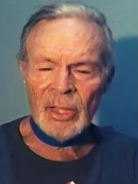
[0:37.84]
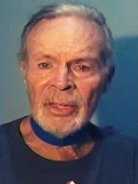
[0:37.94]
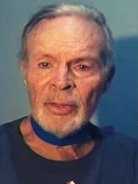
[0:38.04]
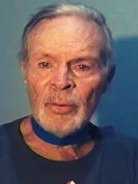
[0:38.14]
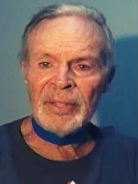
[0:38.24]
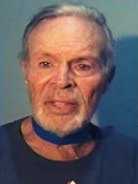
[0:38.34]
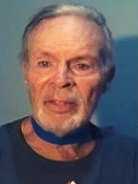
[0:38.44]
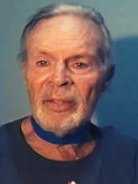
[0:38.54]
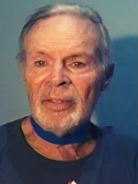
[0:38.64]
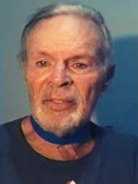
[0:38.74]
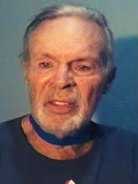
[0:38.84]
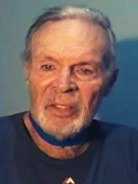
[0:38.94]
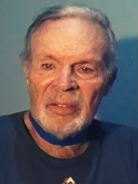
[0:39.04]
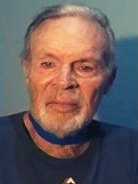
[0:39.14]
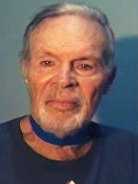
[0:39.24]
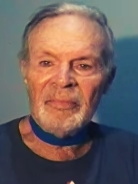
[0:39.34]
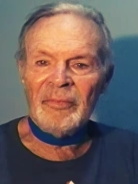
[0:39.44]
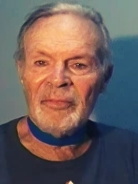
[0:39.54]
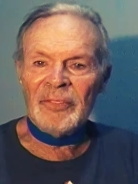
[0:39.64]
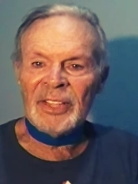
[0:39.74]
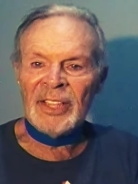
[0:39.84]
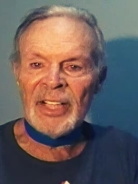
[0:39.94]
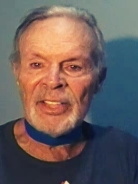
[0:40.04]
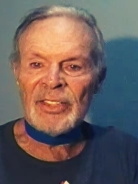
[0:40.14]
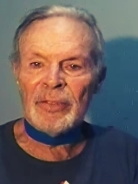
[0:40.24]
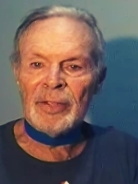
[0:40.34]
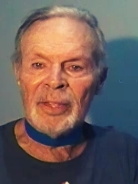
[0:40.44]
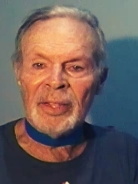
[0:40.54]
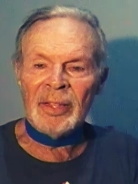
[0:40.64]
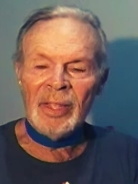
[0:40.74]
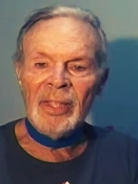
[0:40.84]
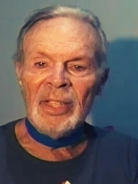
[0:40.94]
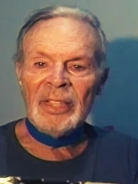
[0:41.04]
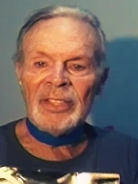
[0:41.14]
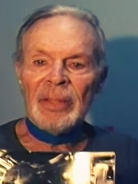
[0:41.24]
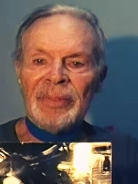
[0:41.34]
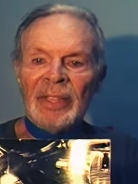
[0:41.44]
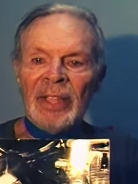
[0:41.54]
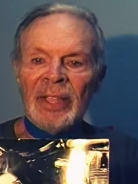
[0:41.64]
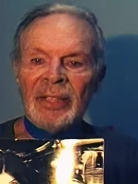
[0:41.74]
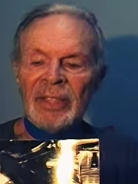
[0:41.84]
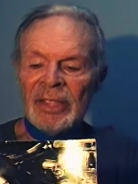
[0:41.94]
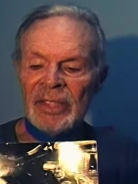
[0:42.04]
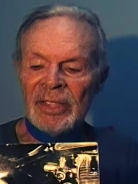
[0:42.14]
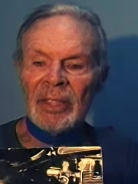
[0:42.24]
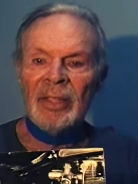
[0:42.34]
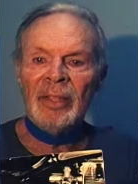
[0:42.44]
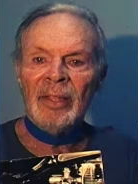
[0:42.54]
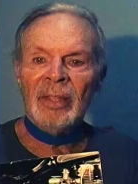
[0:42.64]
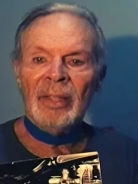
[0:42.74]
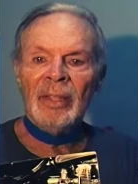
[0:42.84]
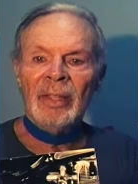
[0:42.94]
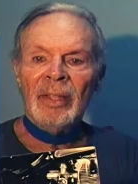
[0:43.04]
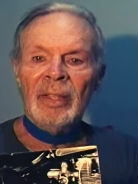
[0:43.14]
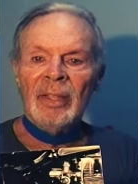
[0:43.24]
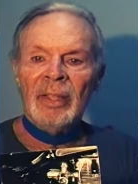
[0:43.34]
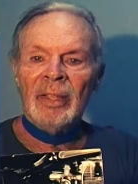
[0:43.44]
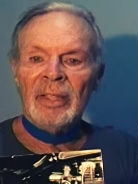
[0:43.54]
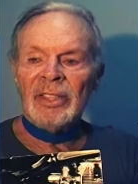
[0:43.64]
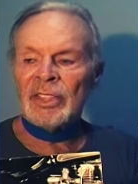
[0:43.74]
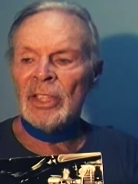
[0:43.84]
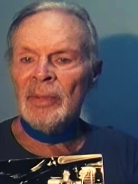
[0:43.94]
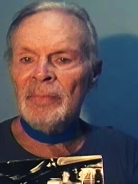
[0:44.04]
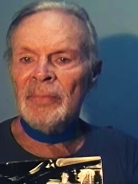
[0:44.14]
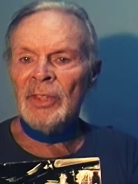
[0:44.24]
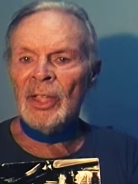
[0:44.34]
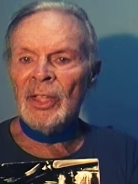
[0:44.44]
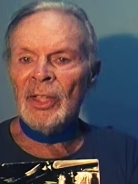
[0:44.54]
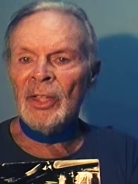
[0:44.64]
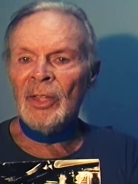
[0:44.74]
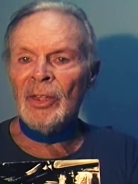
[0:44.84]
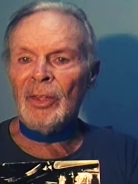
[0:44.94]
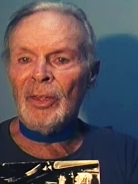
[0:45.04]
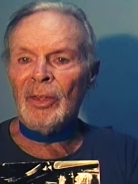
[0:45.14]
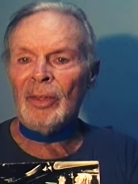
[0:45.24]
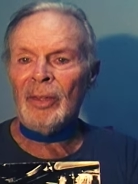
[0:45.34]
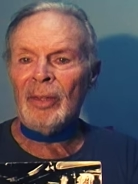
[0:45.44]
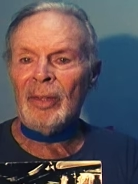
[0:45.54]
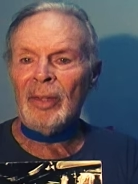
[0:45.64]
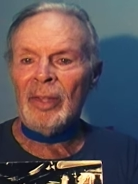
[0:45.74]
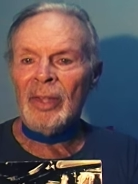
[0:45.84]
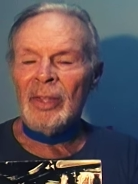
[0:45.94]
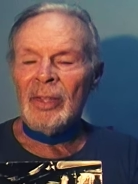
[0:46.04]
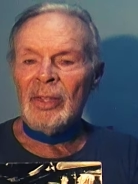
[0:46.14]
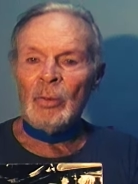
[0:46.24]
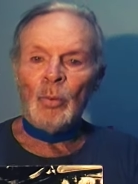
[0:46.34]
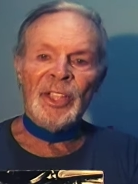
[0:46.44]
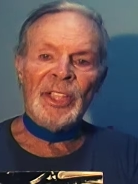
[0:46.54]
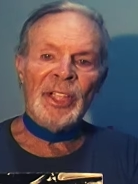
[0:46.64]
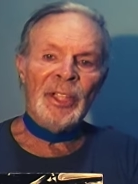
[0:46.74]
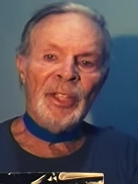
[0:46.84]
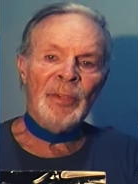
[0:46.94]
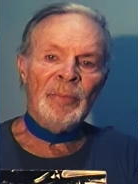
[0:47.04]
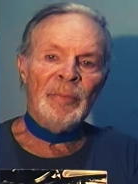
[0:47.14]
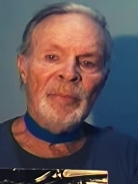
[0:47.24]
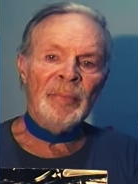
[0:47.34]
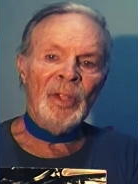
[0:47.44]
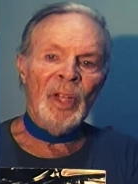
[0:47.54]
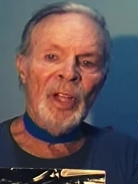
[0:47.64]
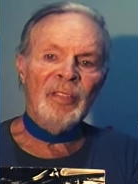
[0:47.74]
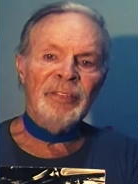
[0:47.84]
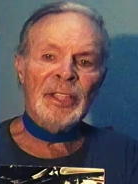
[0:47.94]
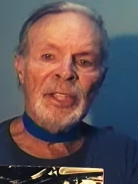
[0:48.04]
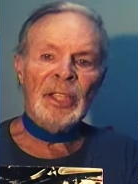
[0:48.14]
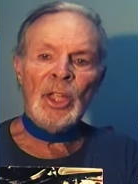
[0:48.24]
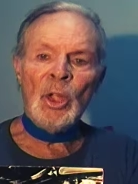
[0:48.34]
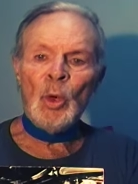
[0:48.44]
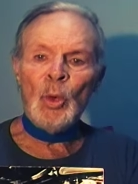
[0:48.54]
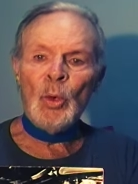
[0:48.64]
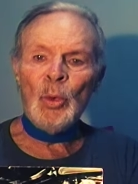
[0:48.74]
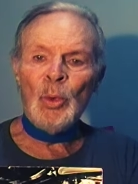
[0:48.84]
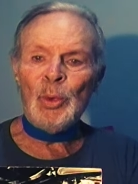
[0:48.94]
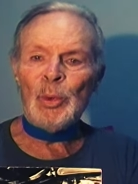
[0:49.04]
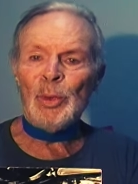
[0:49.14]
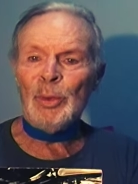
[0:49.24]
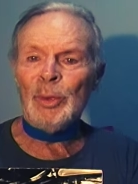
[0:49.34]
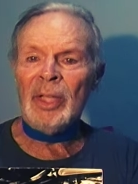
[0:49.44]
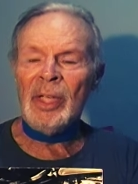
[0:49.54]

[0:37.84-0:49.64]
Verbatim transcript: a song that would be, you know, very nice for her. Something like this. Someday, when I'm awfully low,